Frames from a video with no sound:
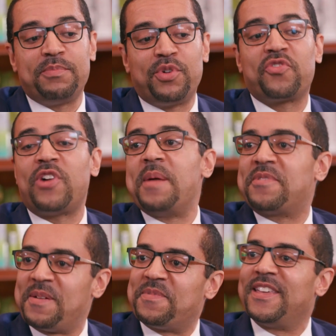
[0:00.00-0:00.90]
prescribe
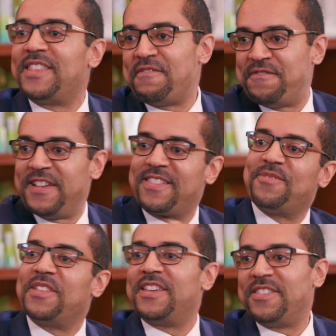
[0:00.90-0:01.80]
something that fits
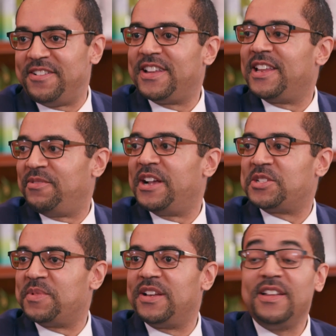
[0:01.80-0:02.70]
within their daily regimen.